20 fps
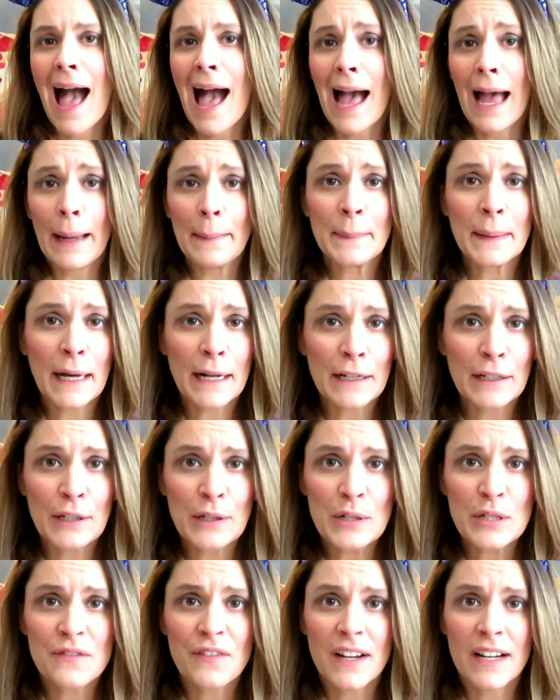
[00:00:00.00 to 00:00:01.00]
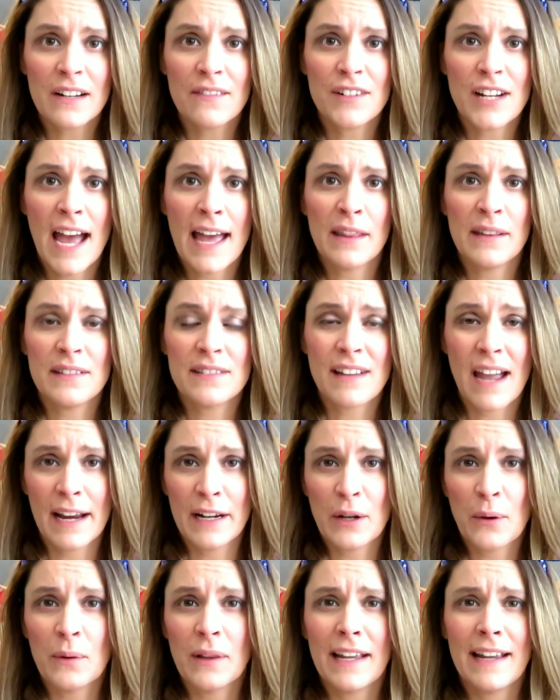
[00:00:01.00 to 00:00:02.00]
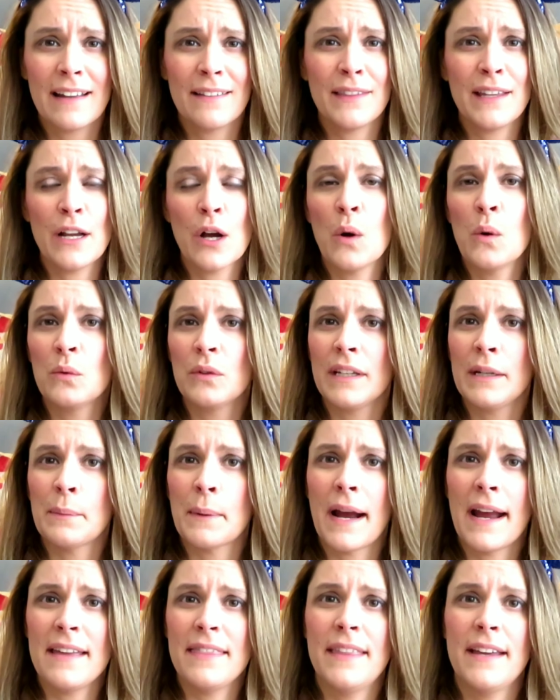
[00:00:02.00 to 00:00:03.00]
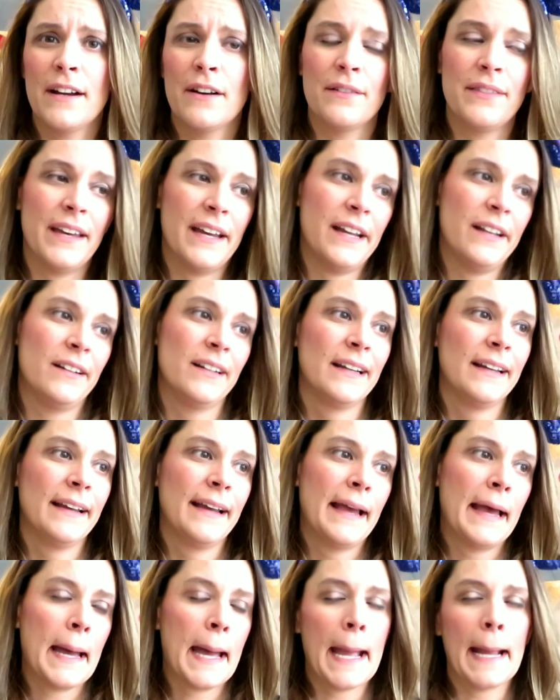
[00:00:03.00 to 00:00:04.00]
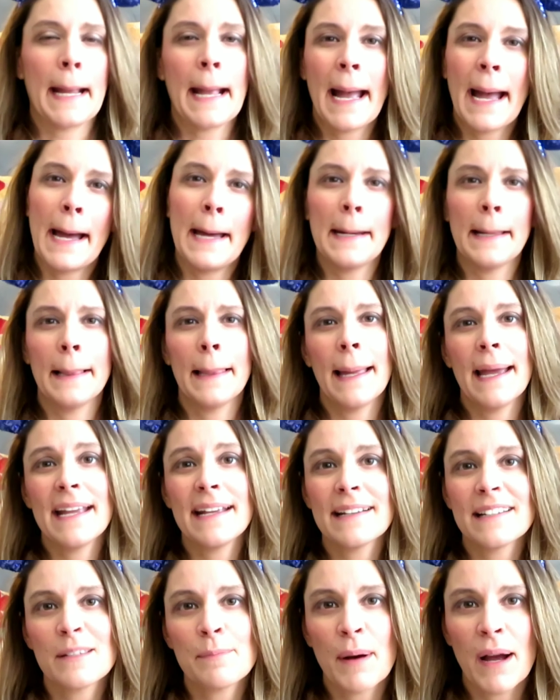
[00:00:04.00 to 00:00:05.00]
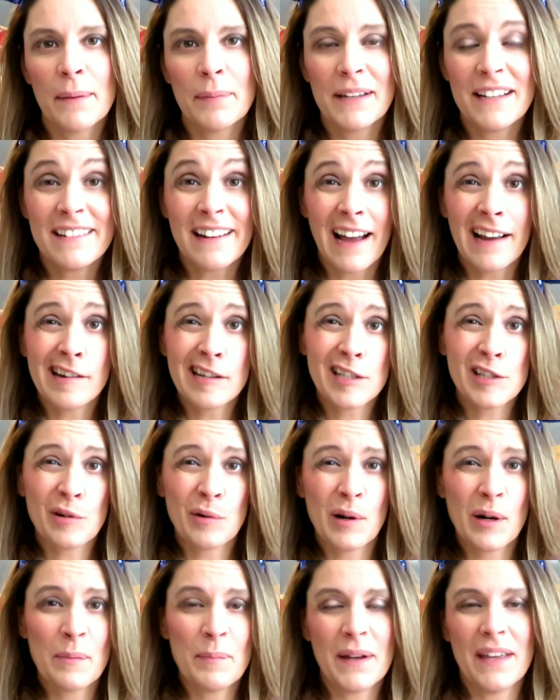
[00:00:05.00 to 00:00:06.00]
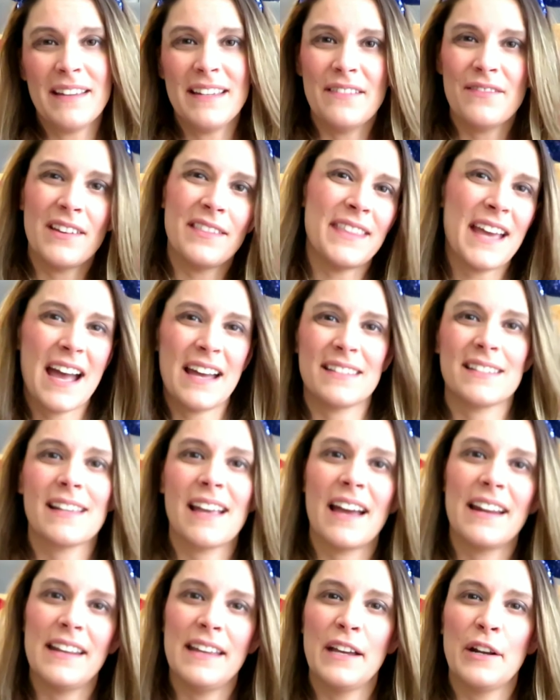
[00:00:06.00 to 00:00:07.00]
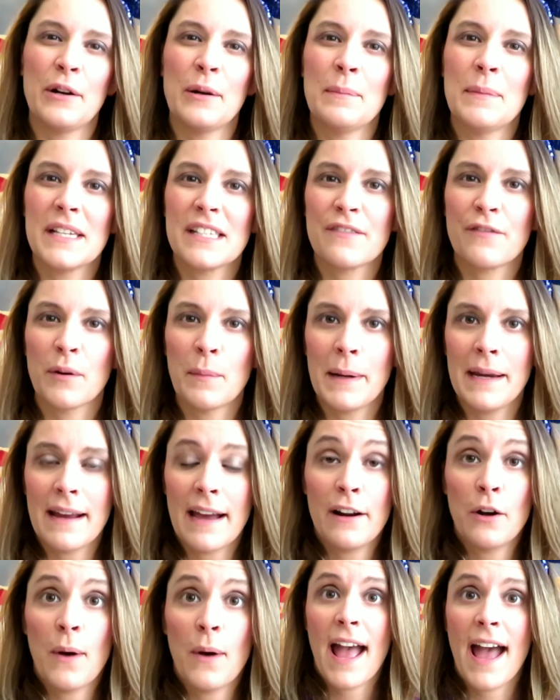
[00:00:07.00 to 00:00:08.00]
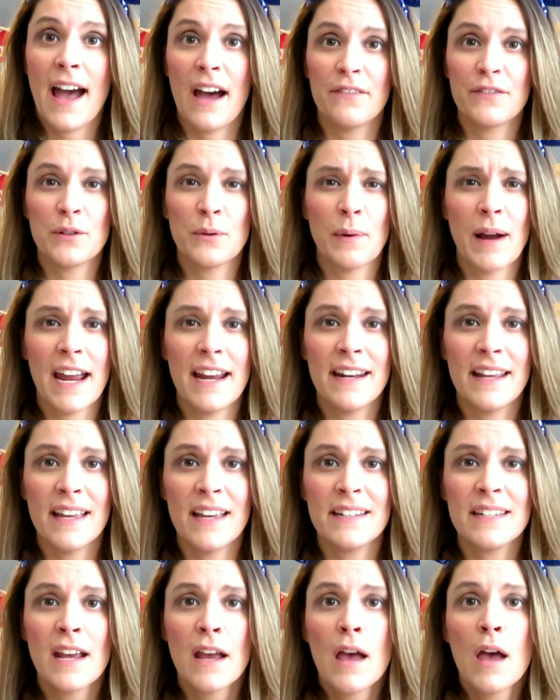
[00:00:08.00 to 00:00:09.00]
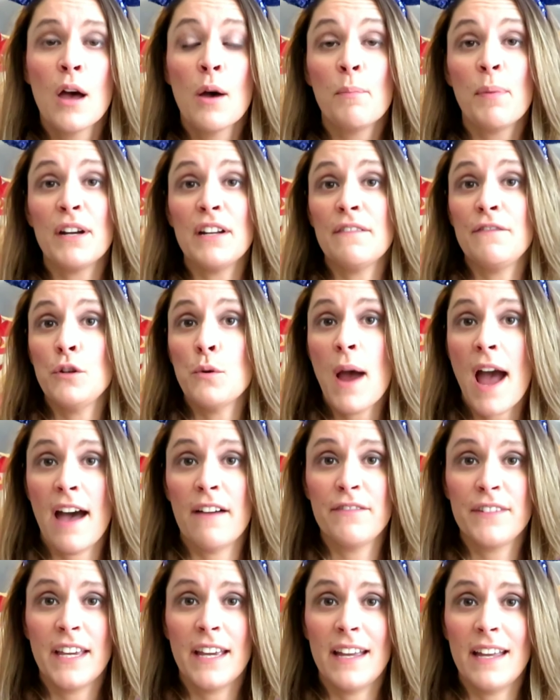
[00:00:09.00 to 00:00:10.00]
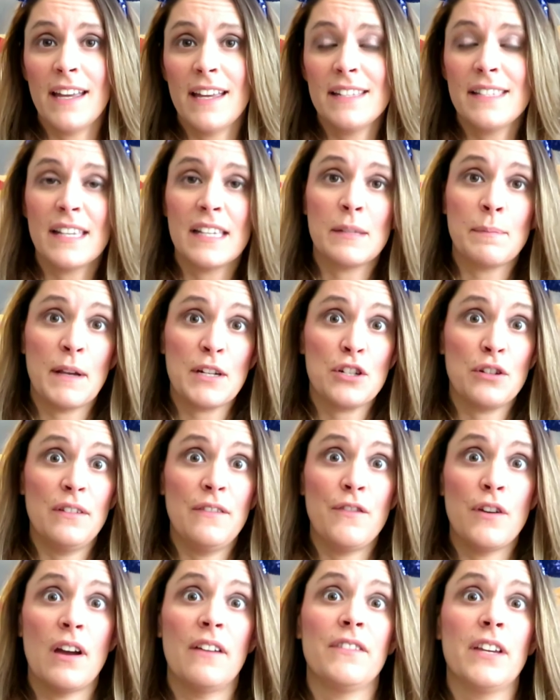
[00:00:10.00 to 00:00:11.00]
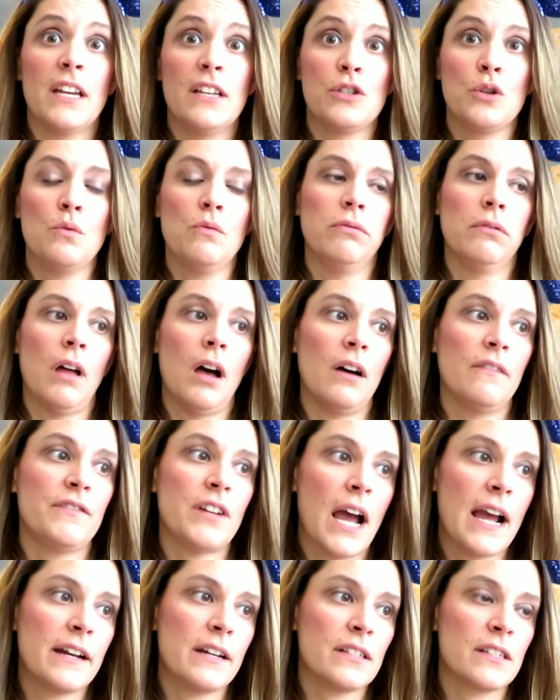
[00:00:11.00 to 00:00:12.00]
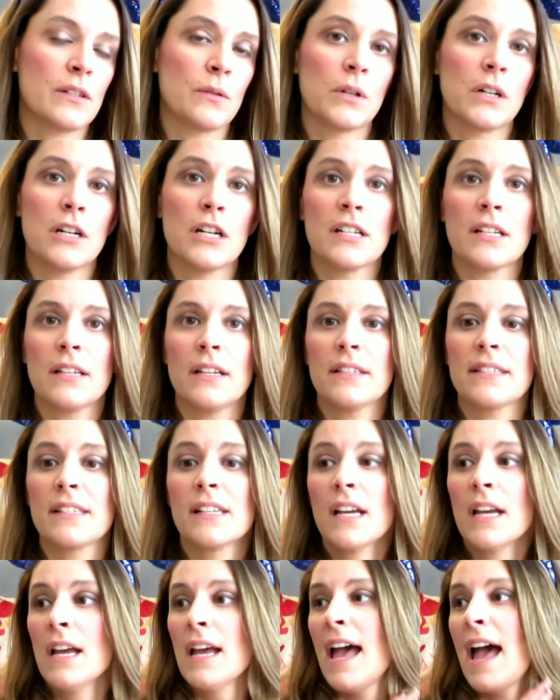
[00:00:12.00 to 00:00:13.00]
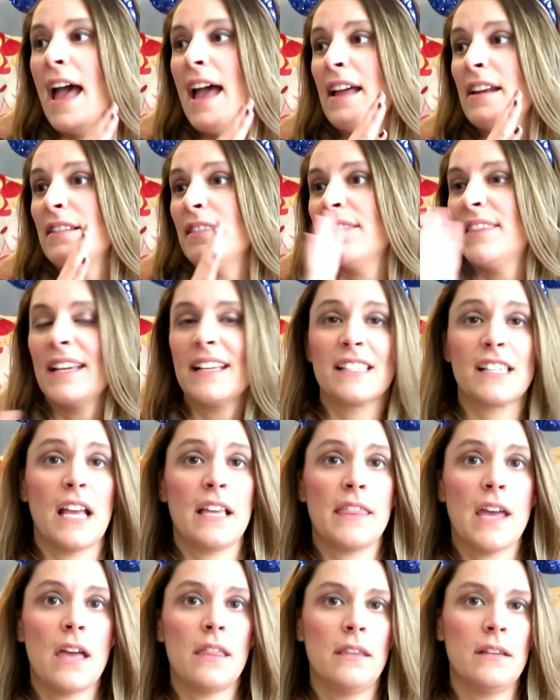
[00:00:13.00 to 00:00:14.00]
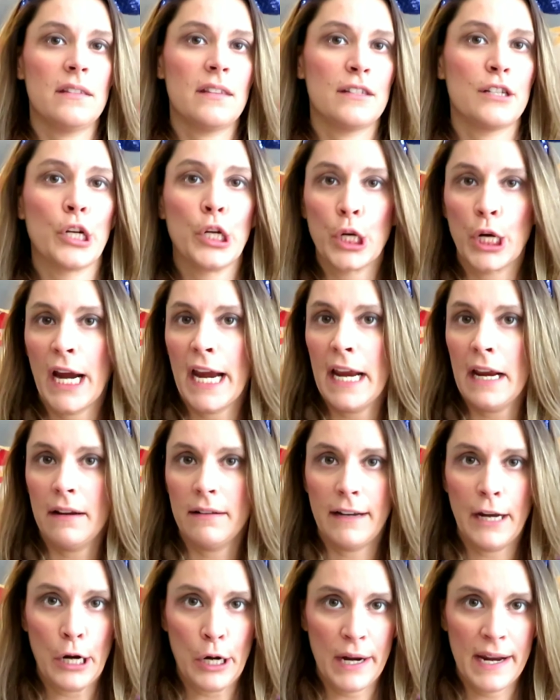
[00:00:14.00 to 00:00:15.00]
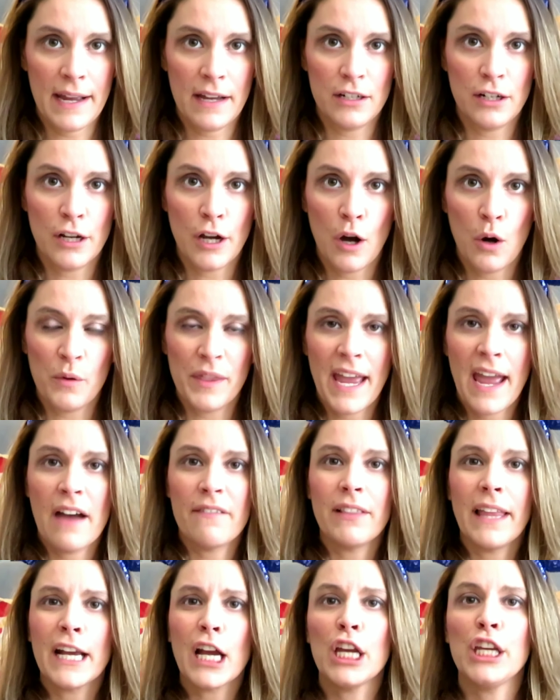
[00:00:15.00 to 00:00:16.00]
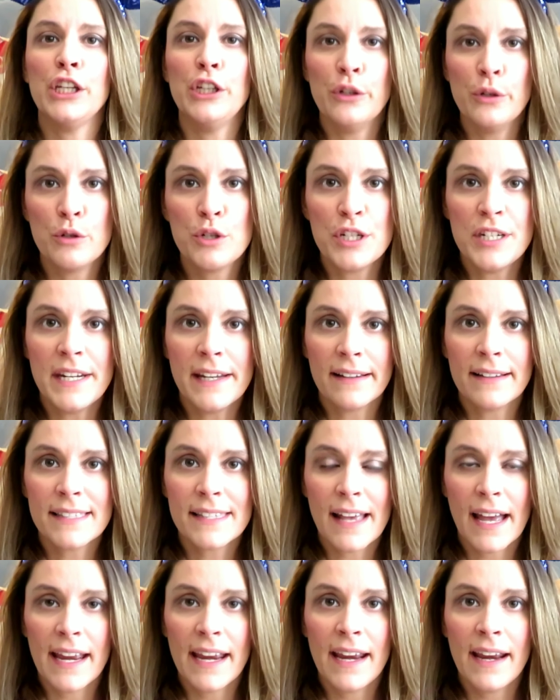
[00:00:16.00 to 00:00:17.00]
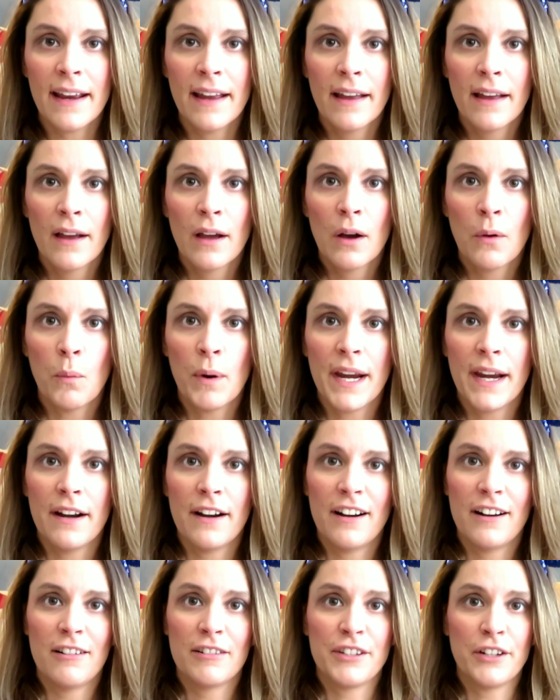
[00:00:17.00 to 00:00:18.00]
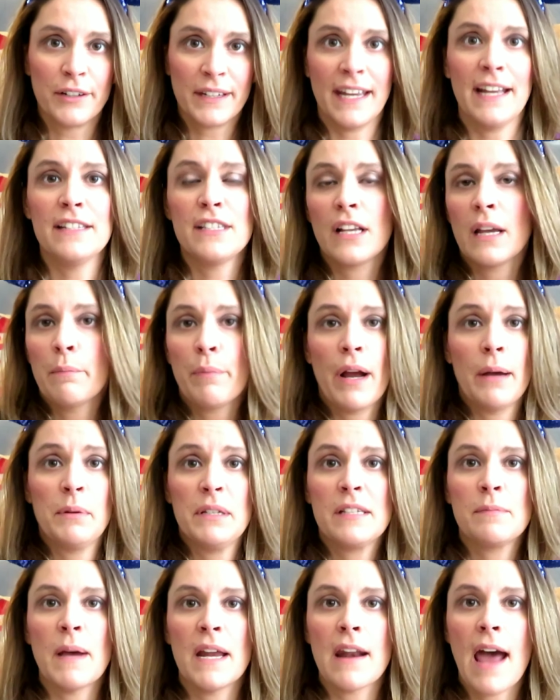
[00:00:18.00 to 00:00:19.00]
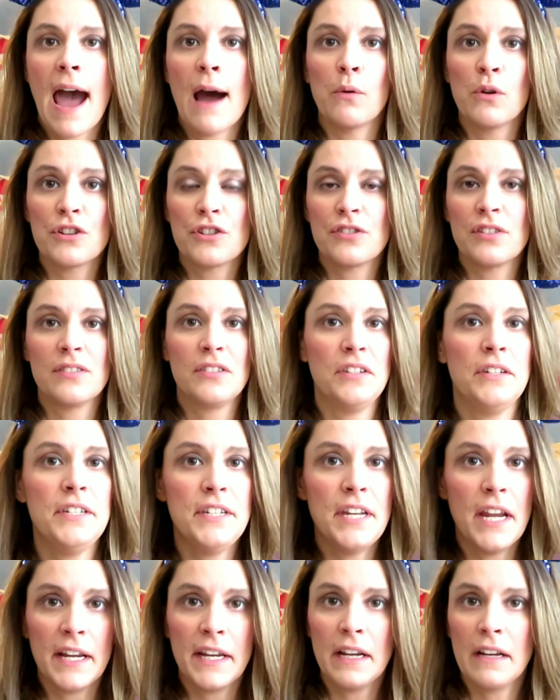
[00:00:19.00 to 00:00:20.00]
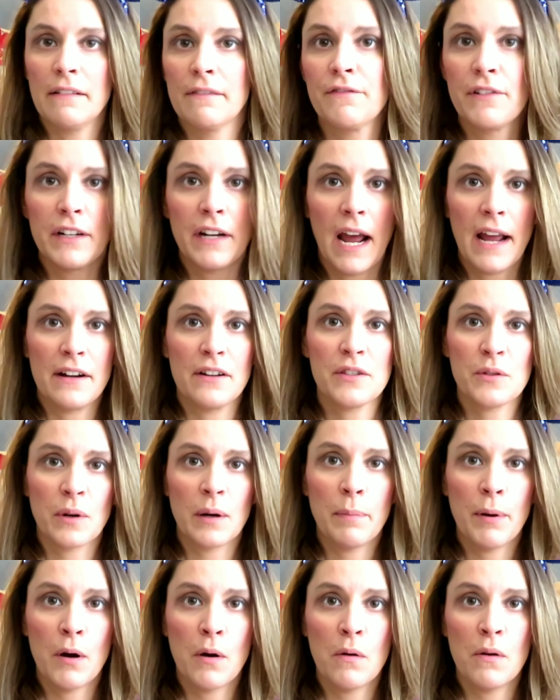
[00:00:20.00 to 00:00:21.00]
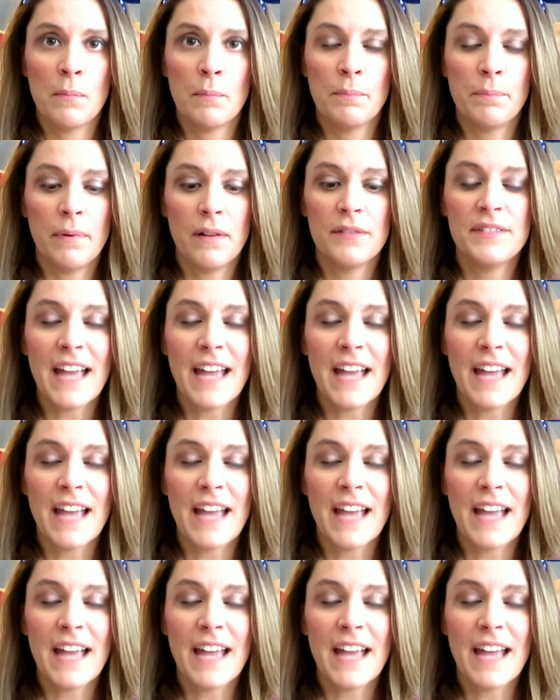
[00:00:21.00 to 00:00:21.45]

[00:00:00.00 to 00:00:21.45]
I'm not a huge fan of Dino Land. The only ride there that I kind of like is probably Dinosaur, but even that's kind of hit or miss for me. I have to ride it. But if you have kids, especially if you have kids who love dinosaurs and things like that, this is a great area to go. They have like a huge dig site where your kids can probably spend hours just digging for dinosaur bones,